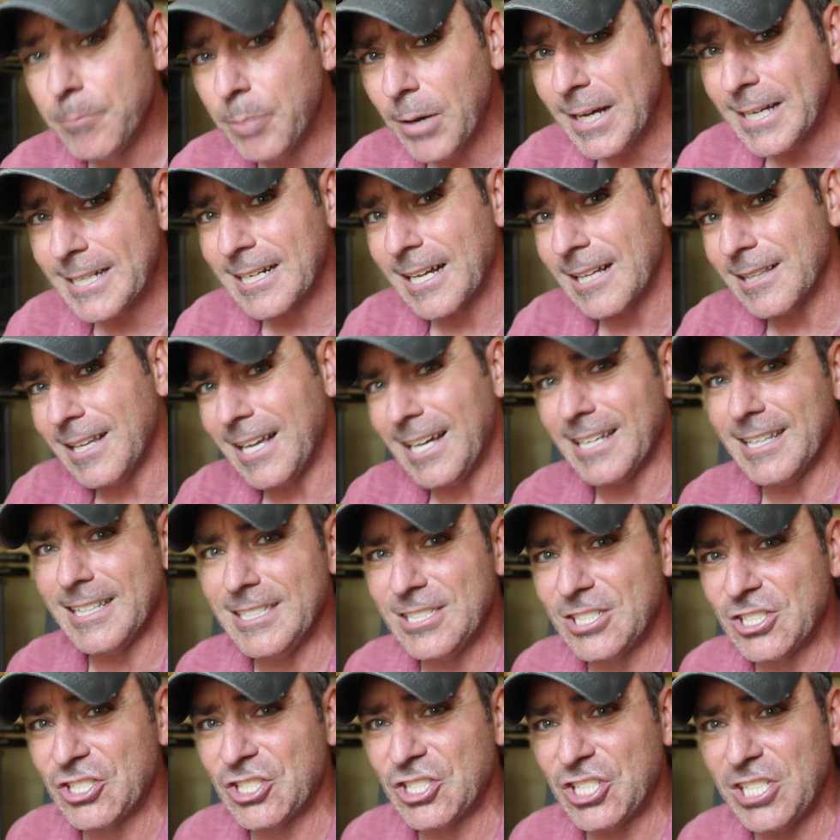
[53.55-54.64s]
But a lot of
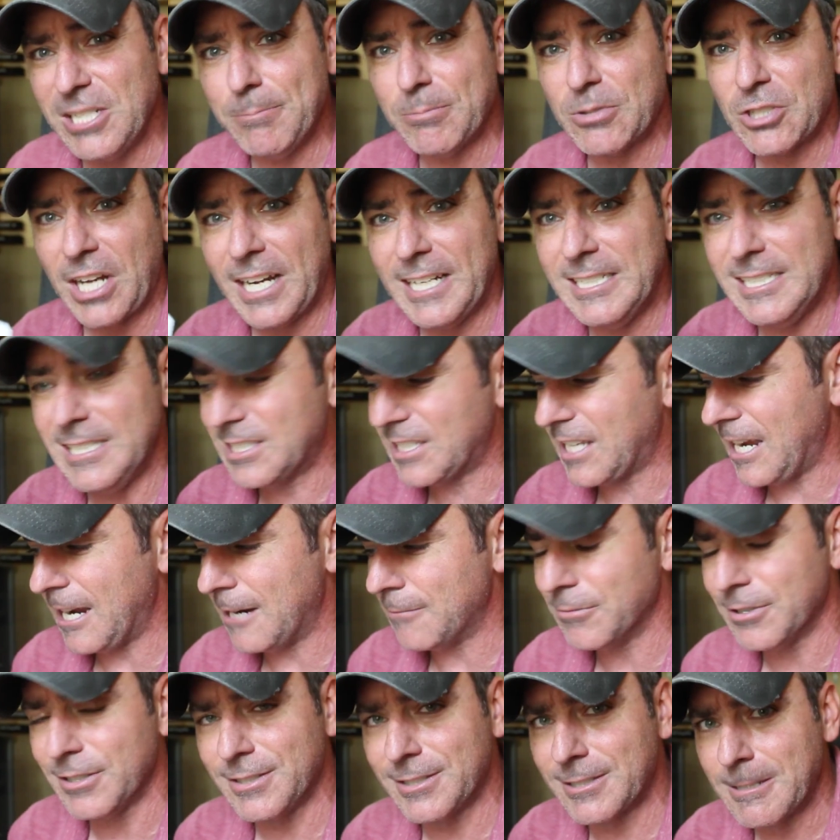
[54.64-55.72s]
these cheap Chinese
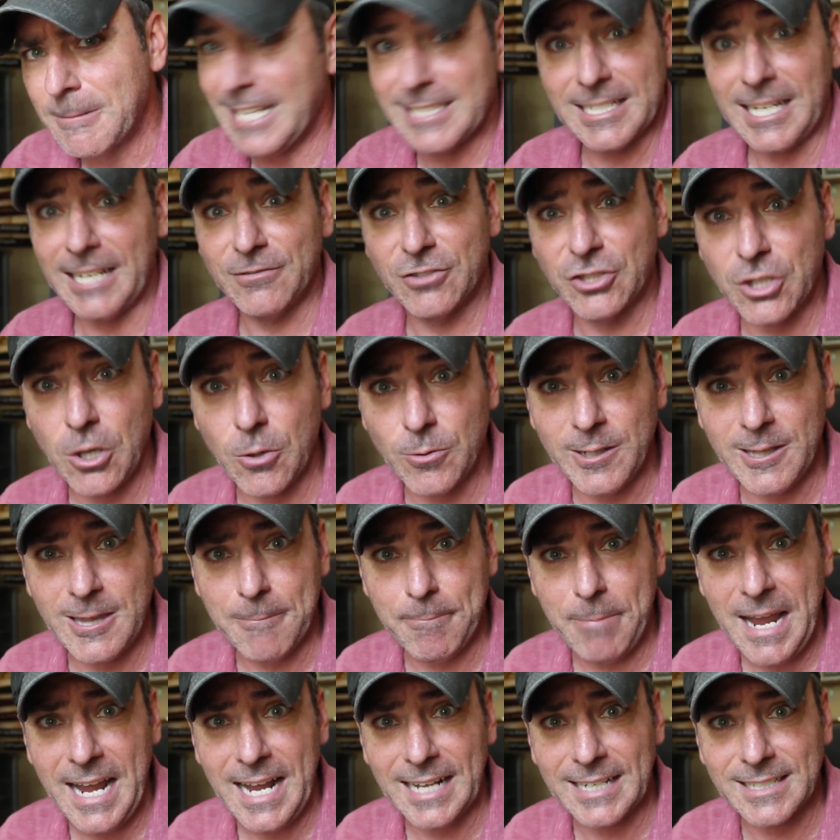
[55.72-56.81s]
cameras, as I've shown in the
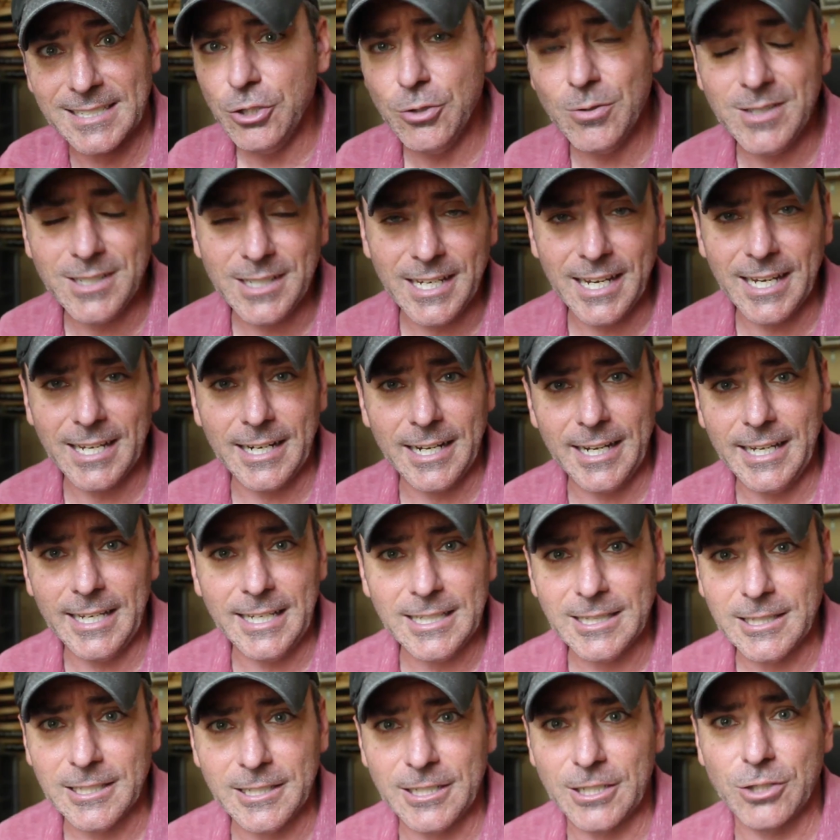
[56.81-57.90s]
past, you can get a
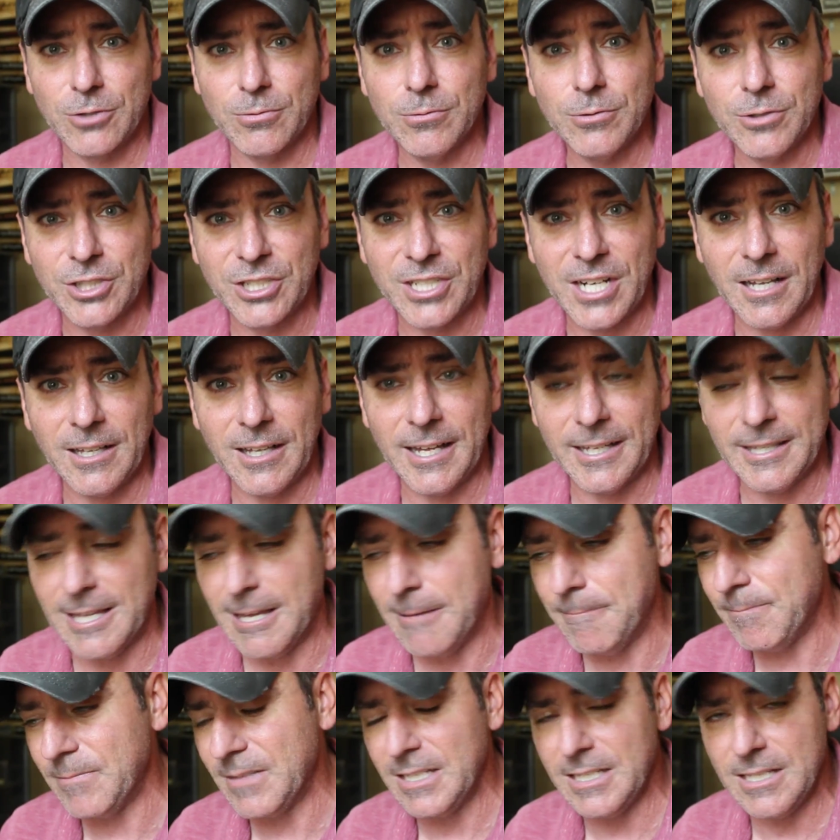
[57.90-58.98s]
Linux root shell on
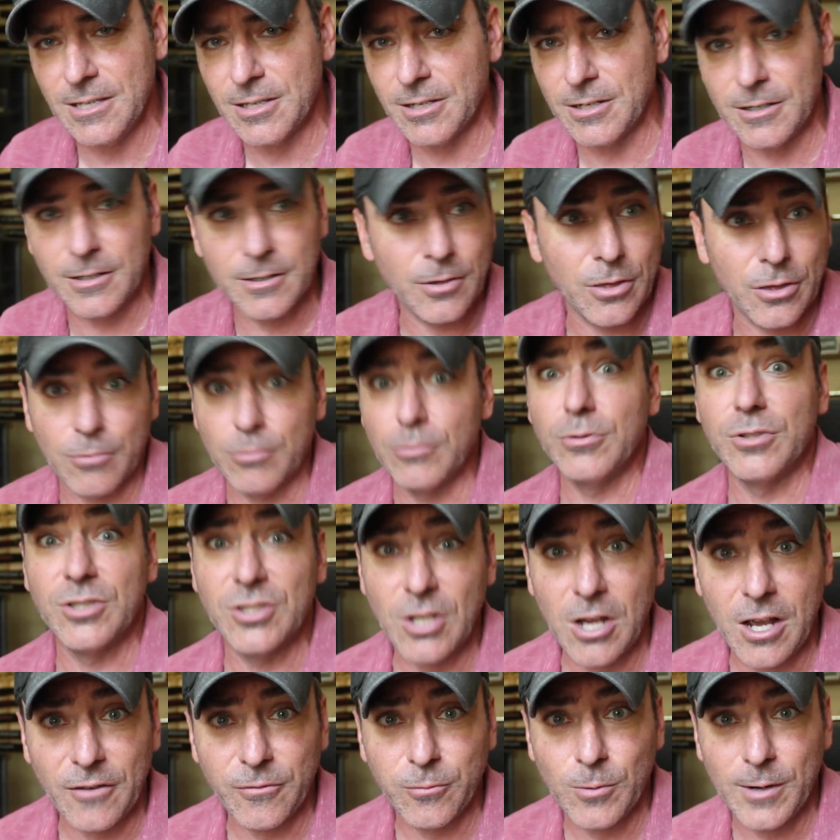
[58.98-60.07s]
them either through
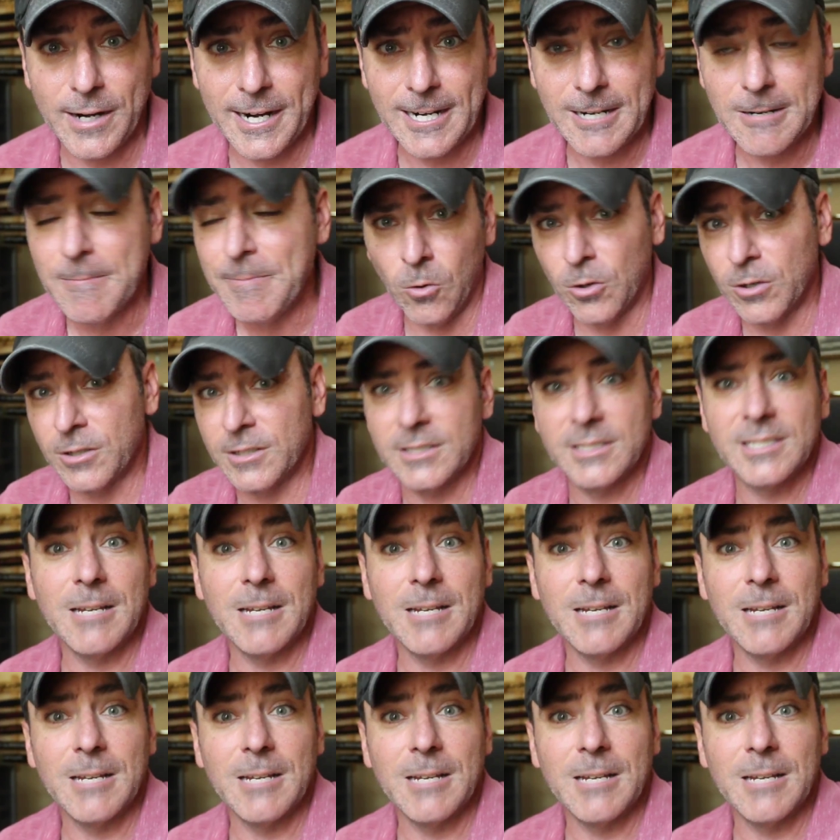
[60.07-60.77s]
software or